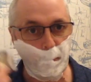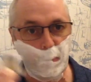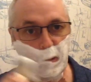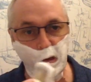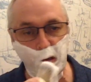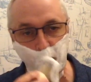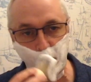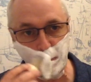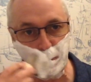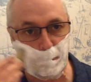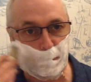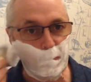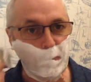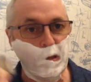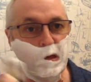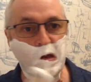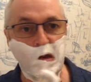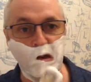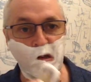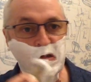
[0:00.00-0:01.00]
It
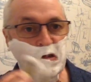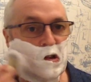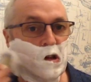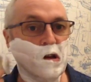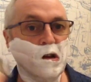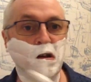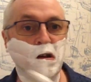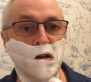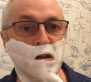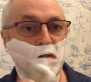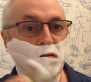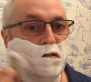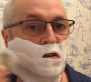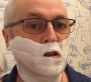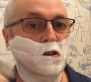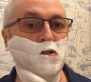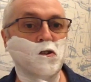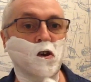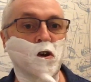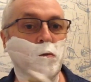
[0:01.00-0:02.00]
is a lovely
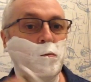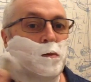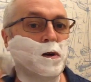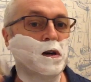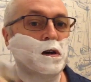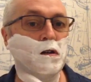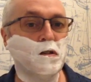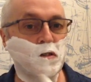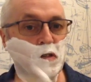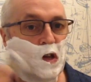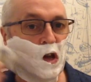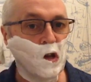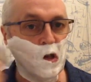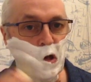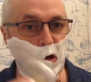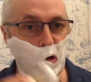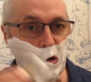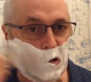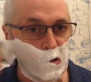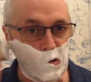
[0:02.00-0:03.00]
soap. It can take
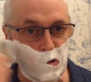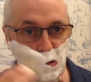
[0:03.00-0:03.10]
a lot